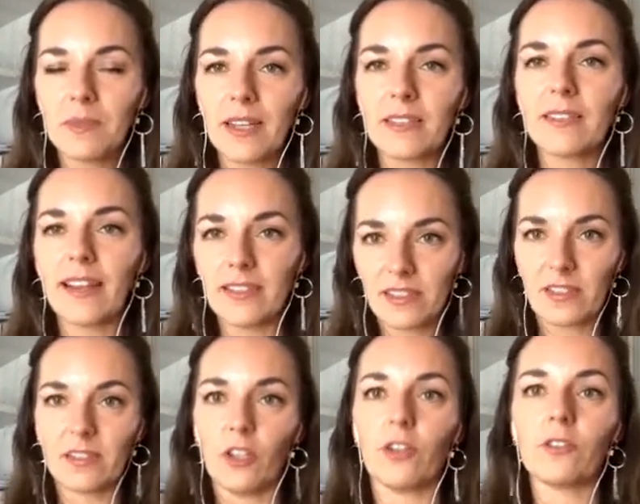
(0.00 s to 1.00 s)
and that's
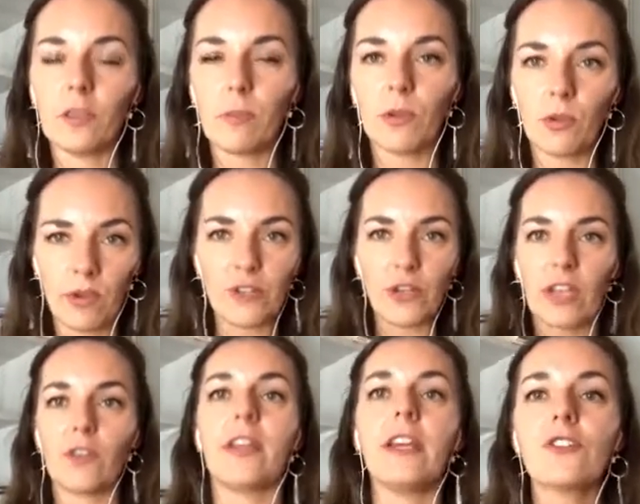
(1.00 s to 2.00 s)
your typical
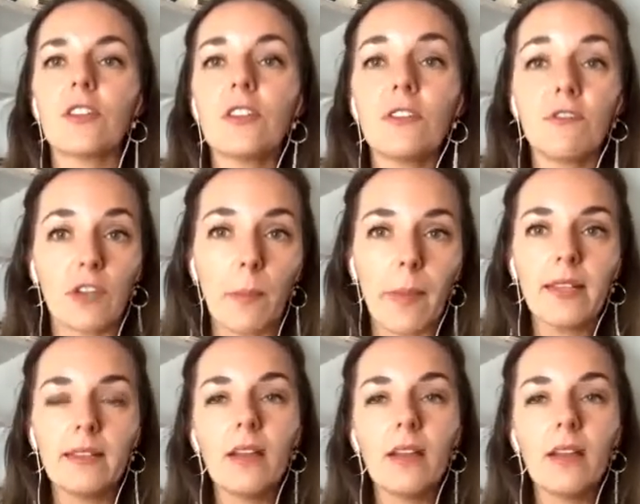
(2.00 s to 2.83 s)
ejaculation for a man,